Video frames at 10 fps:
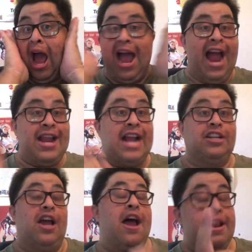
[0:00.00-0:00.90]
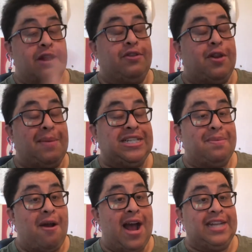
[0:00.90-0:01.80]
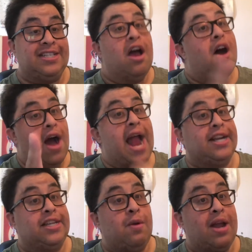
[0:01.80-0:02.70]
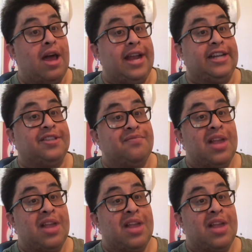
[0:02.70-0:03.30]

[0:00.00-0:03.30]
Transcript: And actually, to be surprised, I actually quite like it.